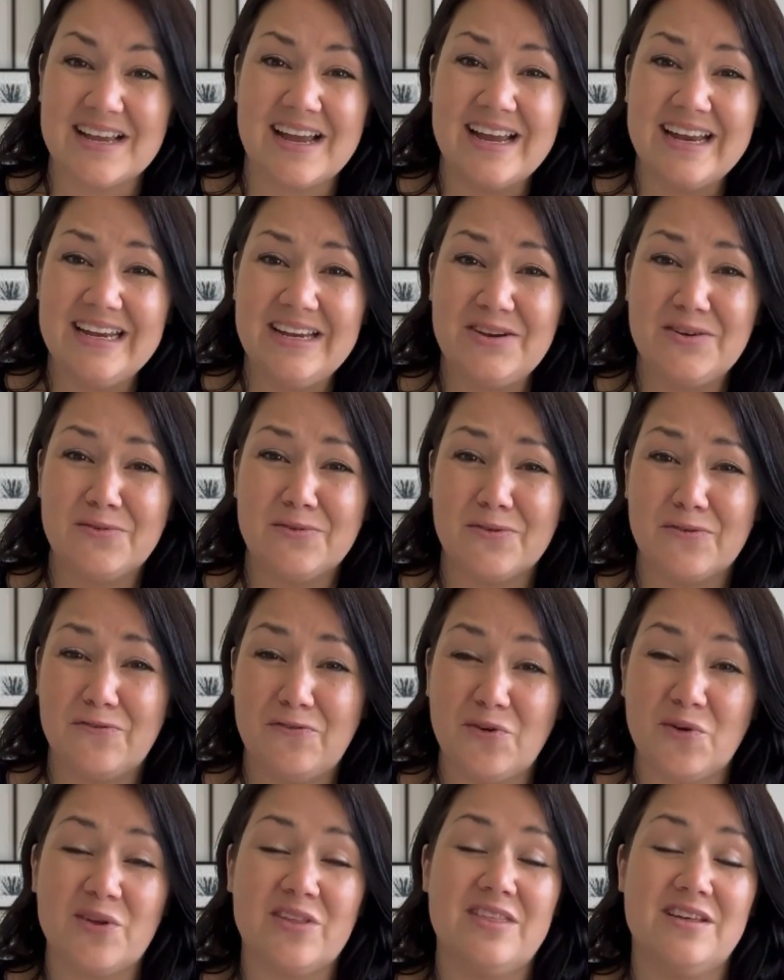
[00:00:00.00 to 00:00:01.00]
I need over
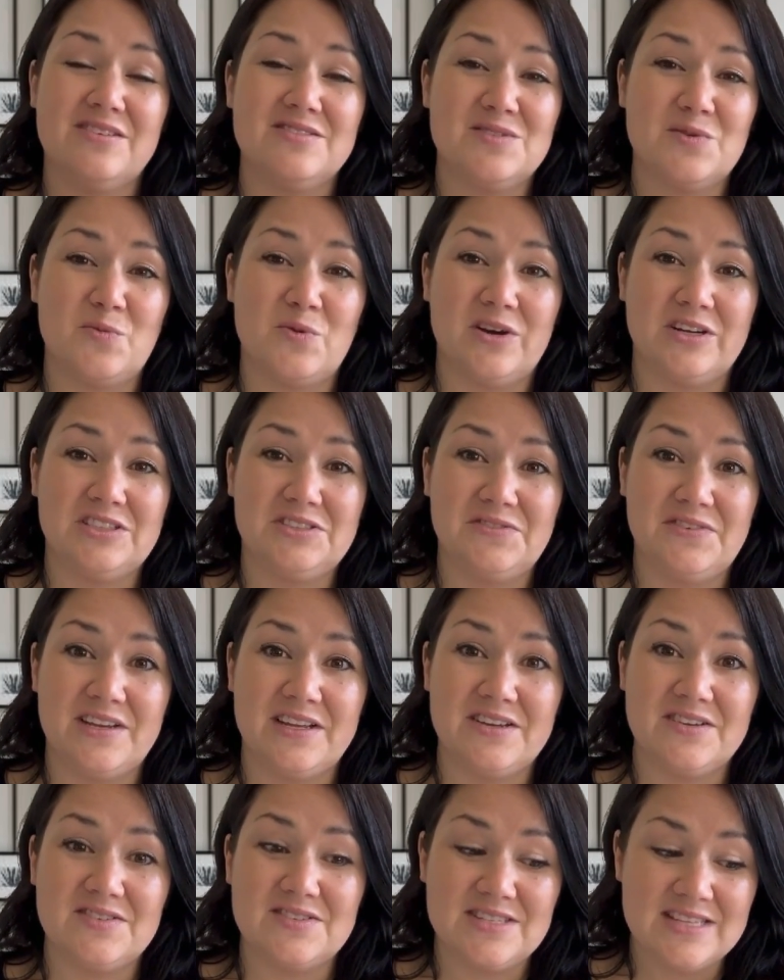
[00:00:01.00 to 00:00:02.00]
4,000 watch
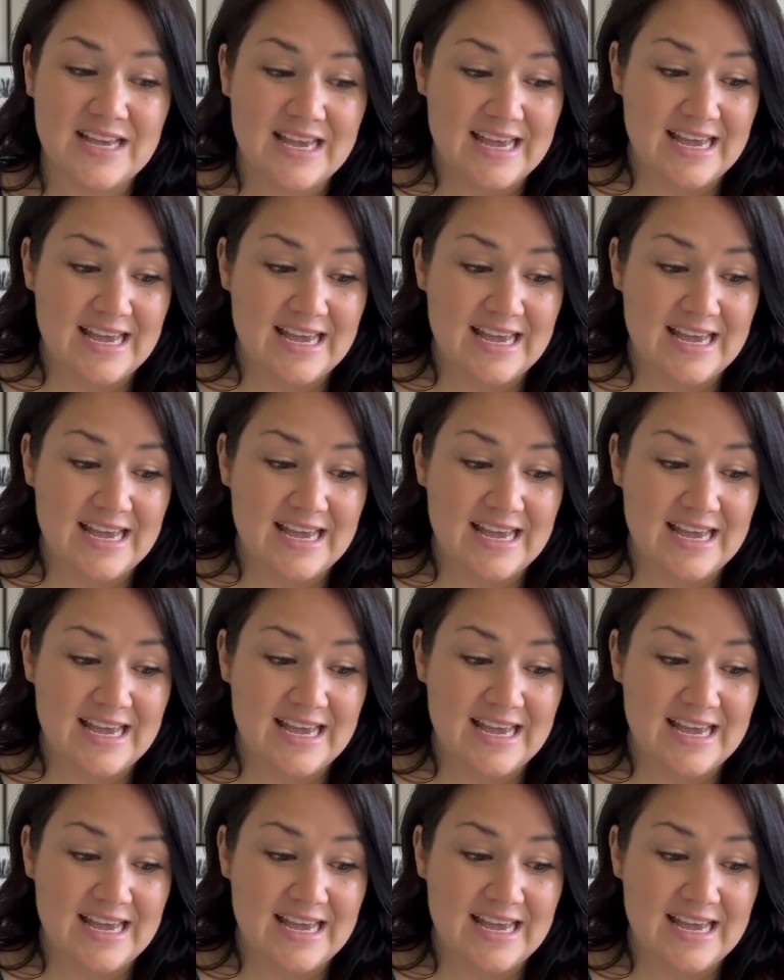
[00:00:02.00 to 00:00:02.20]
videos.